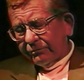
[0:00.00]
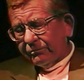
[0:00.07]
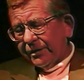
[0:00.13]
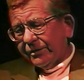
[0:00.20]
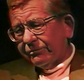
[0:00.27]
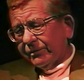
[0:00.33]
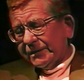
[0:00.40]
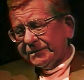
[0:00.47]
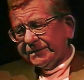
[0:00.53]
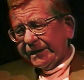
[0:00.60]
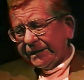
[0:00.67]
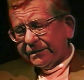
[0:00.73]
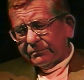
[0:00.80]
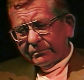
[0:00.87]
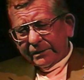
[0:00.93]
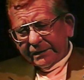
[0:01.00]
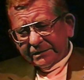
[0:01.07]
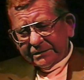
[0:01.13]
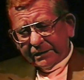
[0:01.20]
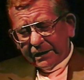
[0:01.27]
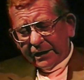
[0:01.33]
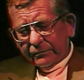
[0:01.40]
We had a runner on
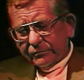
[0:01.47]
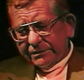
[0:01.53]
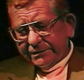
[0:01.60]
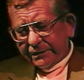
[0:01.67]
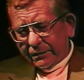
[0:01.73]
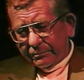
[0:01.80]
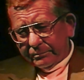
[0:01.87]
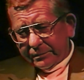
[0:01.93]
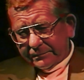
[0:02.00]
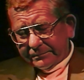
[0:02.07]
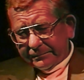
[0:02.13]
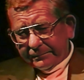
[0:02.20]
second base, and I was